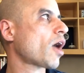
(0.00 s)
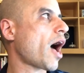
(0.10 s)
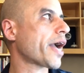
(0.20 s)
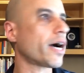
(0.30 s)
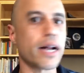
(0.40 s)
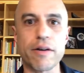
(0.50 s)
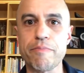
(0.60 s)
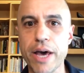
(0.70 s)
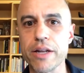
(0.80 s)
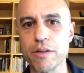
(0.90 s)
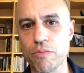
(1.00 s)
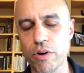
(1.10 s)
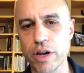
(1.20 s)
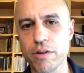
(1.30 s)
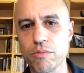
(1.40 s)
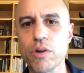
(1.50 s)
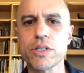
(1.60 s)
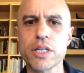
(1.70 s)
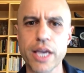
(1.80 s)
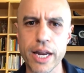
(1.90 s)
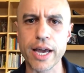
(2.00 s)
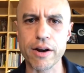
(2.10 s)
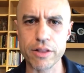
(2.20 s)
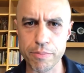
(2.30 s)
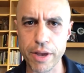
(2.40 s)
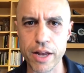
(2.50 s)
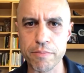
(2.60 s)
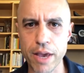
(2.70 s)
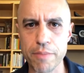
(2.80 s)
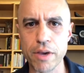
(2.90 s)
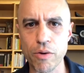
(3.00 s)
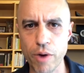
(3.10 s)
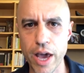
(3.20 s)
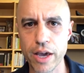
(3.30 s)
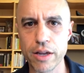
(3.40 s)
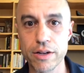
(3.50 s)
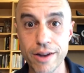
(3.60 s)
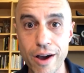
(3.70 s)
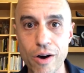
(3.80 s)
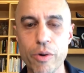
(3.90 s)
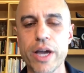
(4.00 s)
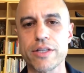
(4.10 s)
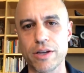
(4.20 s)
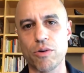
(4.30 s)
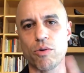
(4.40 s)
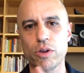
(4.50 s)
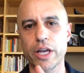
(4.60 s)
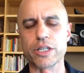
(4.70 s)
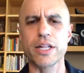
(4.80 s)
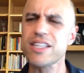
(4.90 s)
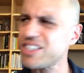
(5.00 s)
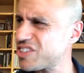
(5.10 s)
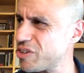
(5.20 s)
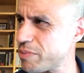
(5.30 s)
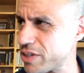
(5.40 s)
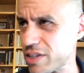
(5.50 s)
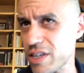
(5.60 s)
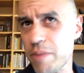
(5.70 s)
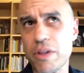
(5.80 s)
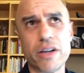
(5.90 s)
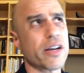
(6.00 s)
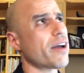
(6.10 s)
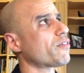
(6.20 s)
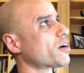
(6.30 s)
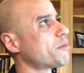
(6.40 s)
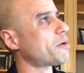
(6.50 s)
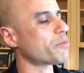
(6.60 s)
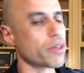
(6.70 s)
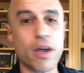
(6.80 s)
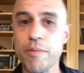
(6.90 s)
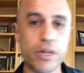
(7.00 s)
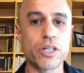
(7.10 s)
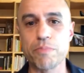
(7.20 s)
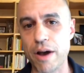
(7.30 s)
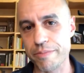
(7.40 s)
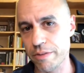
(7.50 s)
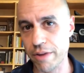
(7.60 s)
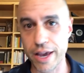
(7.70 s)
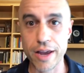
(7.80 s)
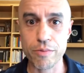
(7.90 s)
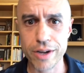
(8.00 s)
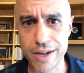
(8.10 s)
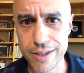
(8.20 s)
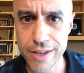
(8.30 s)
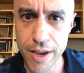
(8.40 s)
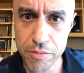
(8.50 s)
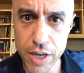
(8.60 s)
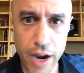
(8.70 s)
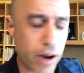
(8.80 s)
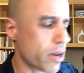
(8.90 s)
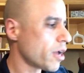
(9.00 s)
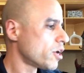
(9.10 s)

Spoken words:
I got out of bed in the morning. Well, did getting out of the bed make me awake? No, it's a correlation. That's the stupidest example I could ever come up with, but it just popped in my head. What can I say? I'm tired.